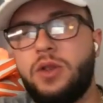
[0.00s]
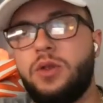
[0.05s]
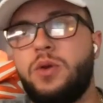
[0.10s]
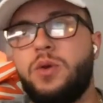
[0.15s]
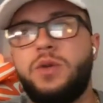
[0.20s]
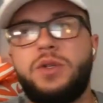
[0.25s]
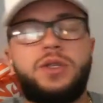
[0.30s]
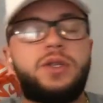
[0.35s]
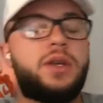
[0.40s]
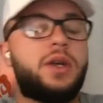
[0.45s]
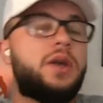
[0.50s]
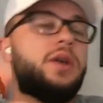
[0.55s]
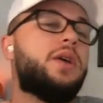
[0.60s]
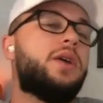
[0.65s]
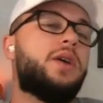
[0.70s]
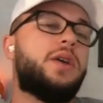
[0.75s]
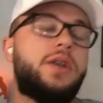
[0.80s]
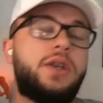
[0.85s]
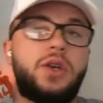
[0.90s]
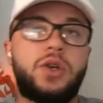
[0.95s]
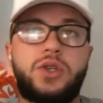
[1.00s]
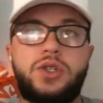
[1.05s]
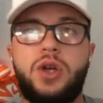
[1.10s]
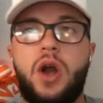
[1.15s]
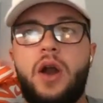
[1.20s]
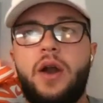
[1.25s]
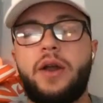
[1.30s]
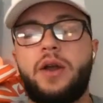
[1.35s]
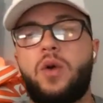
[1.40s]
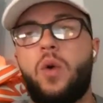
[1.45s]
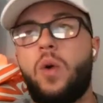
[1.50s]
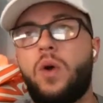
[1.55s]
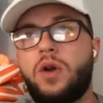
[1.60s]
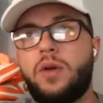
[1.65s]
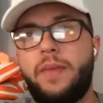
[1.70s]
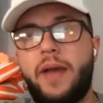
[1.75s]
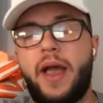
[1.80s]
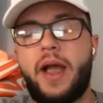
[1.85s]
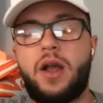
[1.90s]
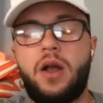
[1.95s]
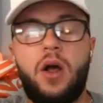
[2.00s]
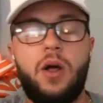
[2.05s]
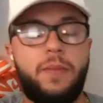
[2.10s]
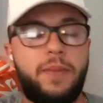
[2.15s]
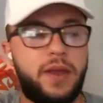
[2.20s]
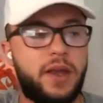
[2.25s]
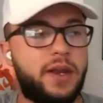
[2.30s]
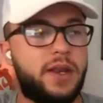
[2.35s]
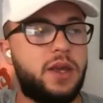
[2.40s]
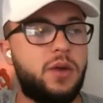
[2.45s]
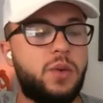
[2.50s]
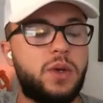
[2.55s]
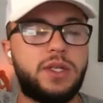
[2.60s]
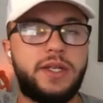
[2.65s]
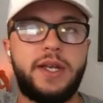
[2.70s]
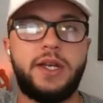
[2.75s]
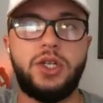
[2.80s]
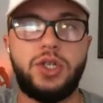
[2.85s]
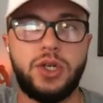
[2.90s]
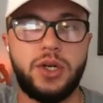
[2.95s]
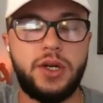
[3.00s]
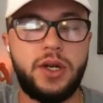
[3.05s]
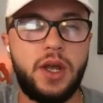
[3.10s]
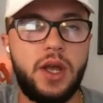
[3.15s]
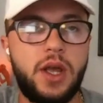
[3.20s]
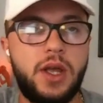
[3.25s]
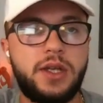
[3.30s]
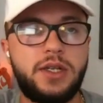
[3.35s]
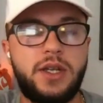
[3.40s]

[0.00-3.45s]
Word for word: You lose your starting cornerback, albeit he was injured,